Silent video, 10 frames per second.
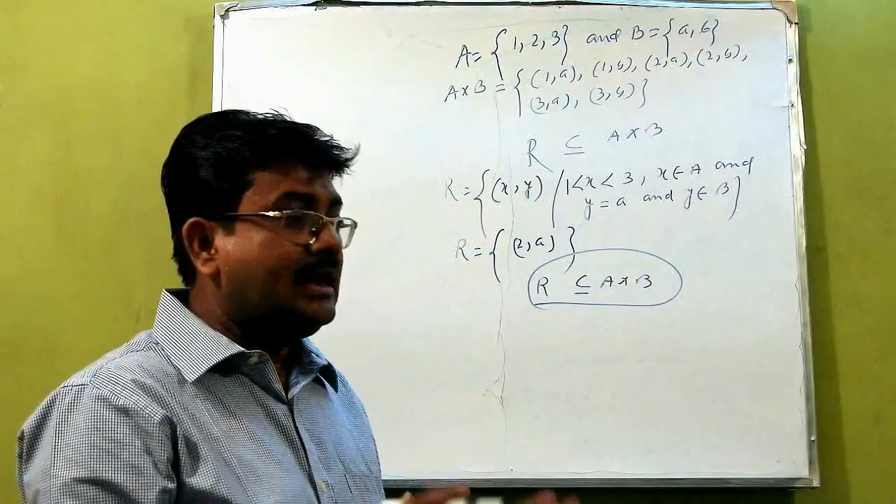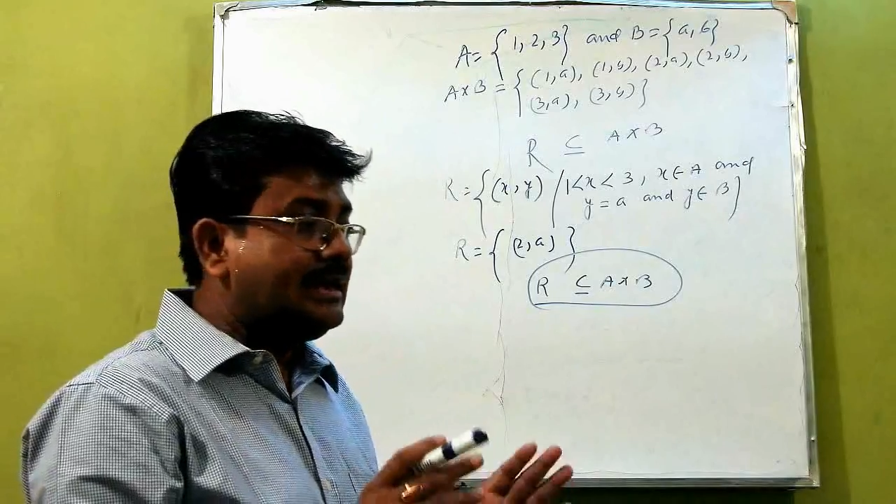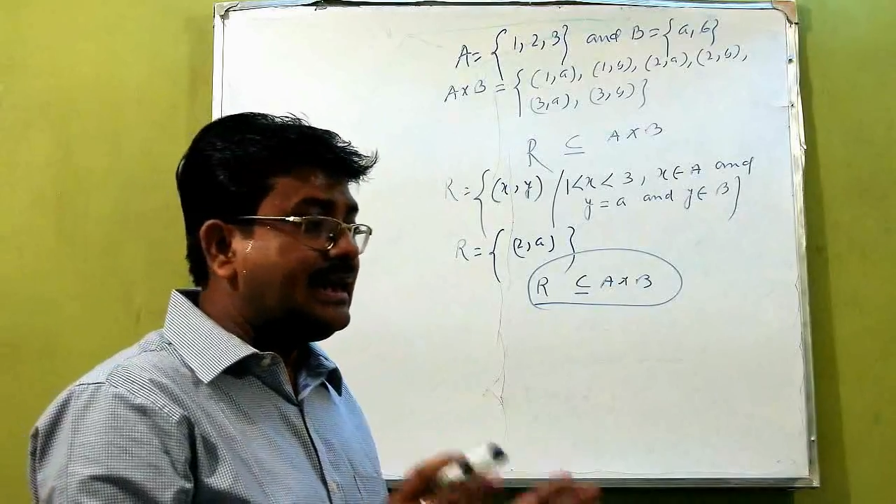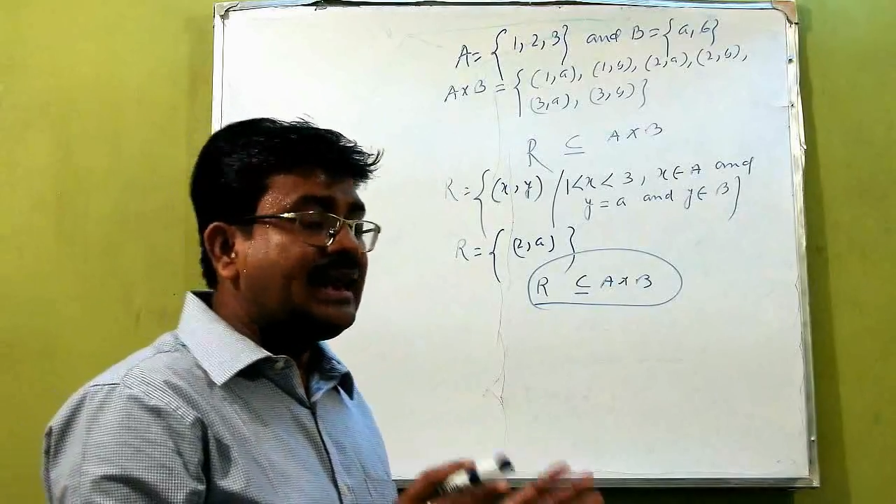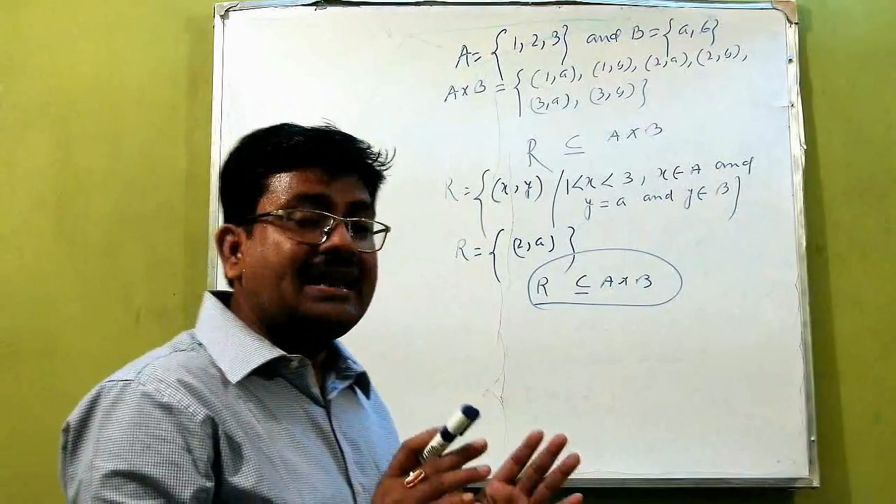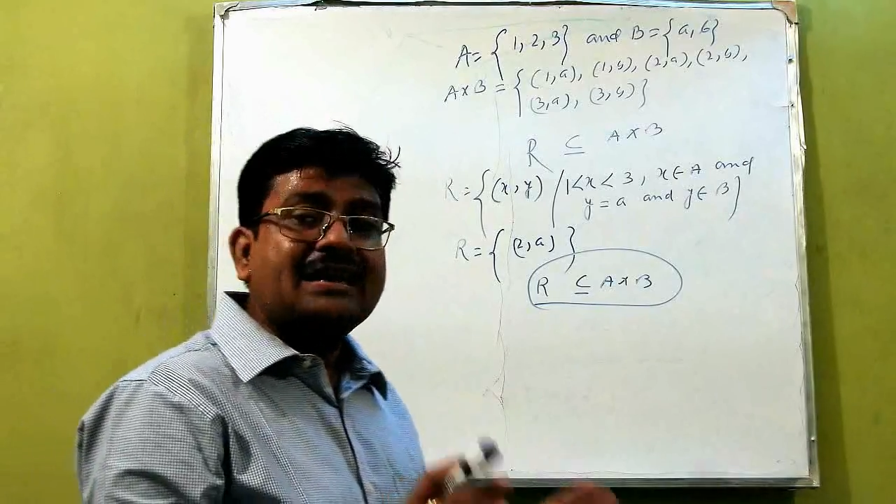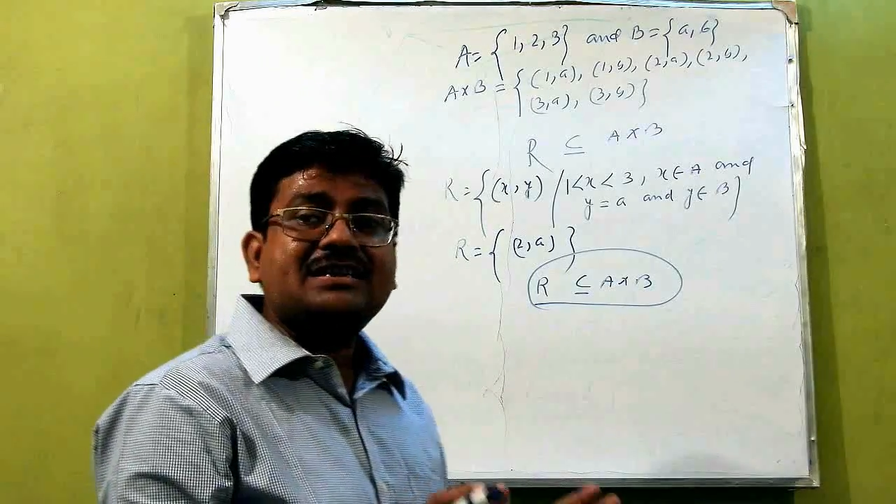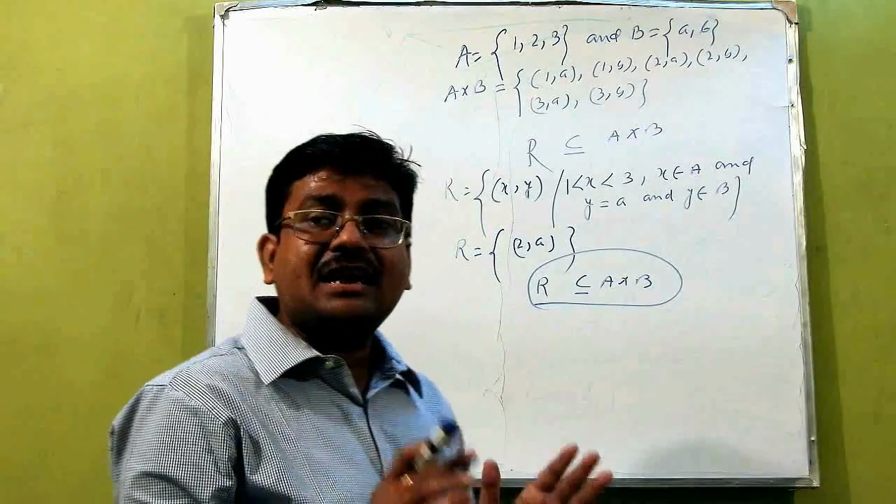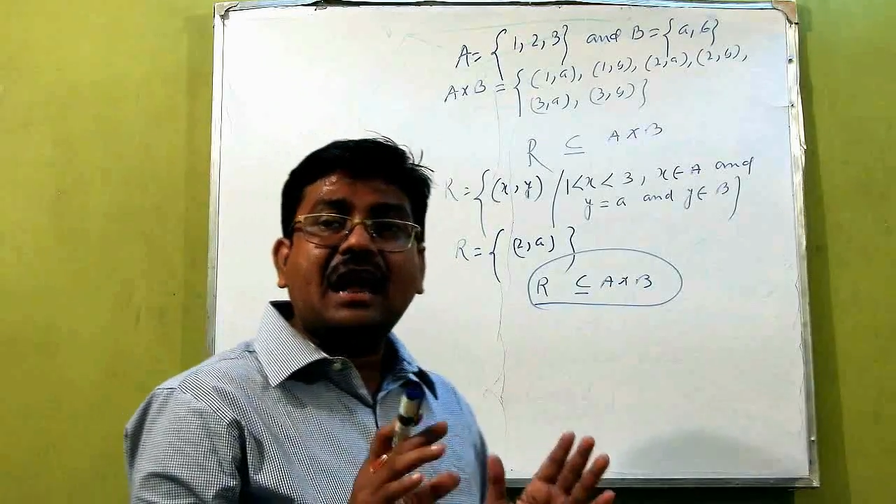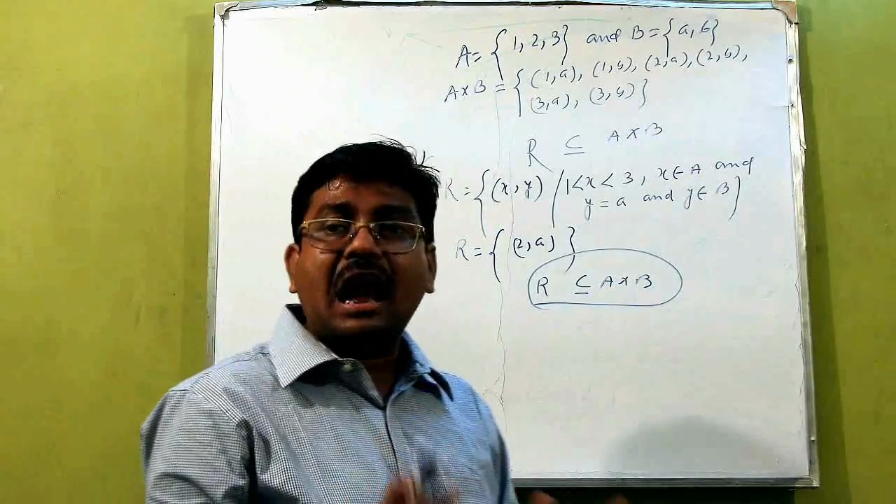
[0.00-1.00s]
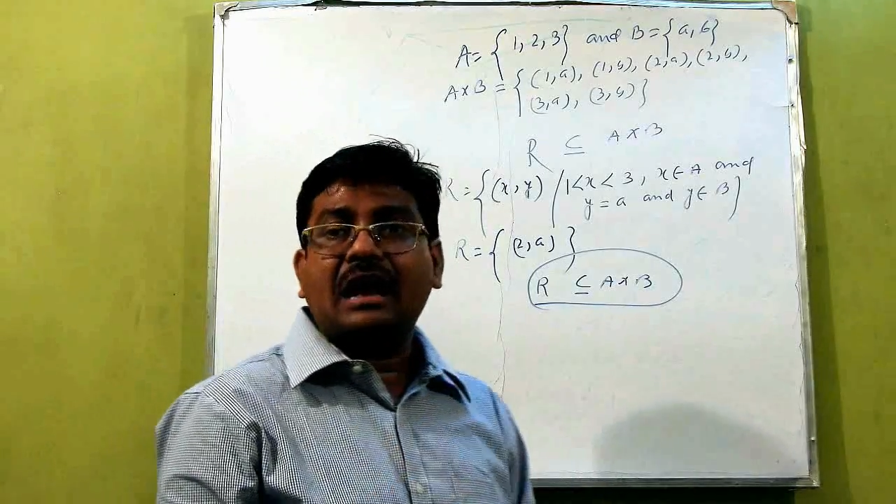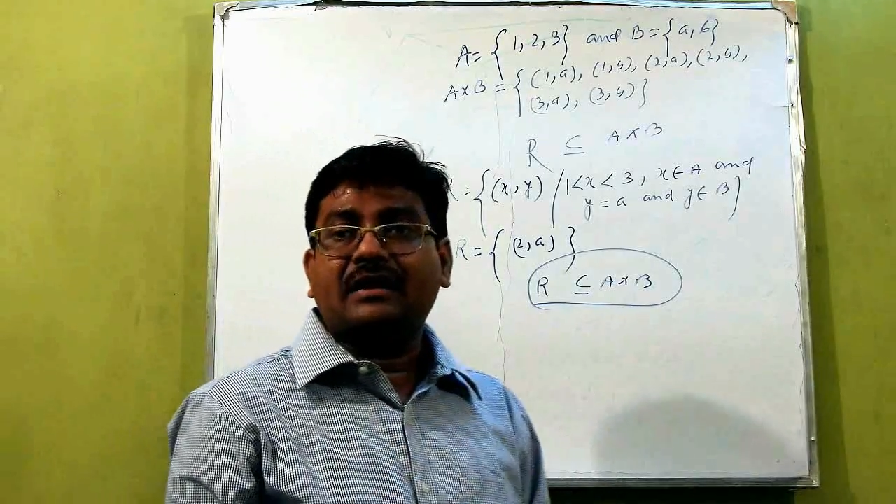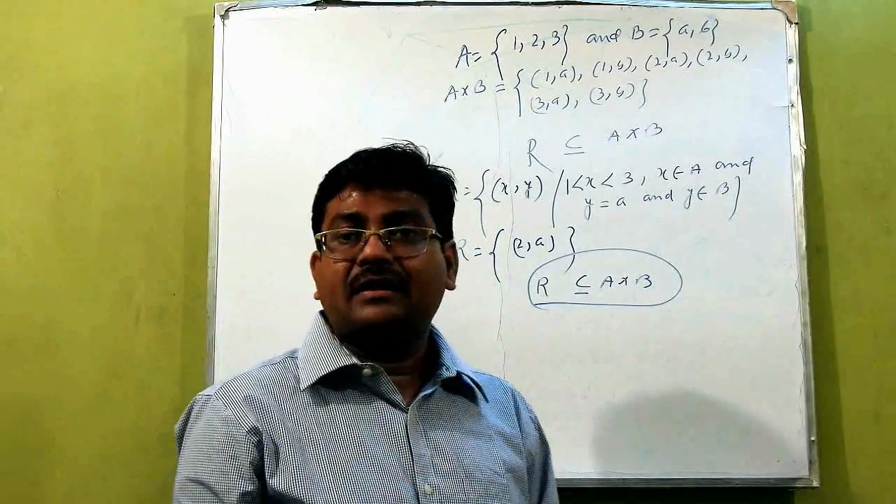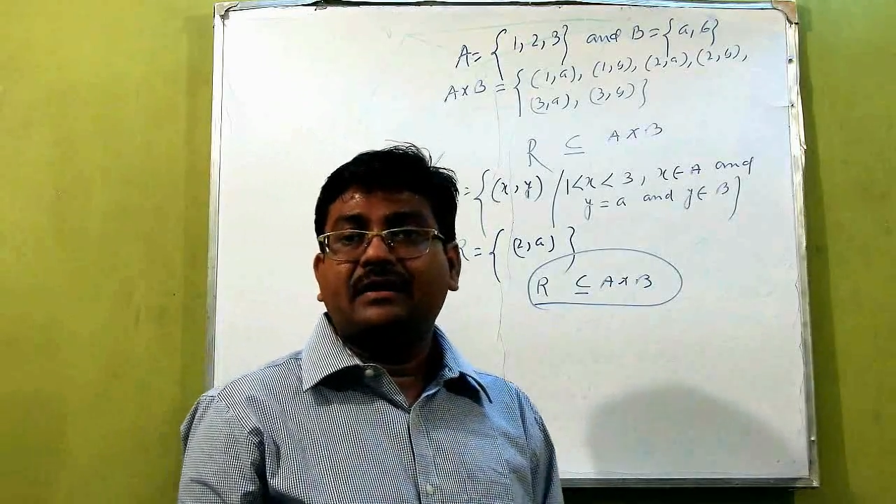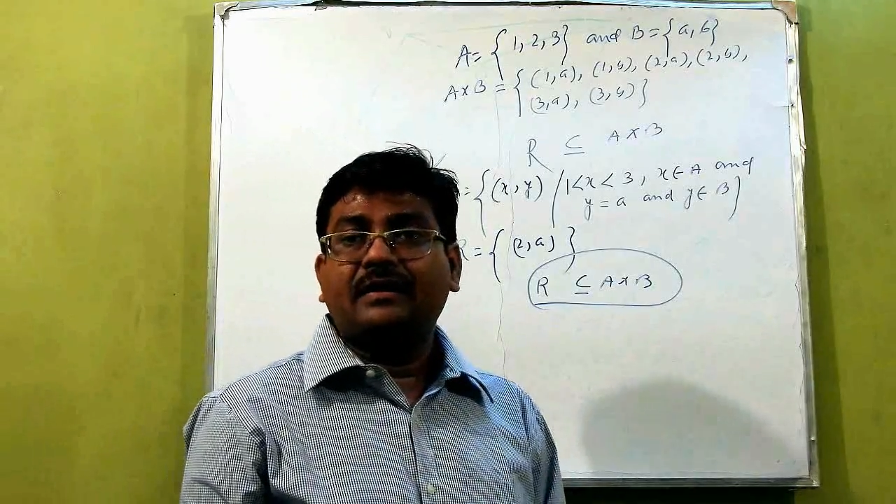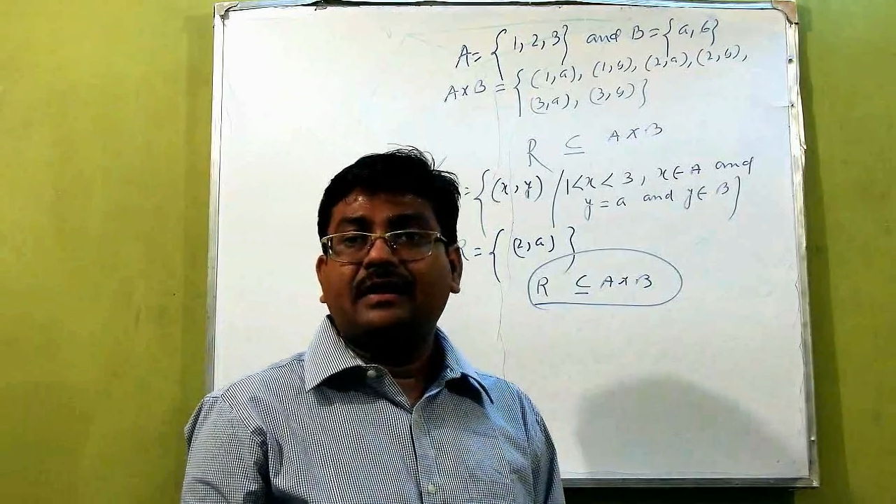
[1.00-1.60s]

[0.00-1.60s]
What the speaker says: then a relation R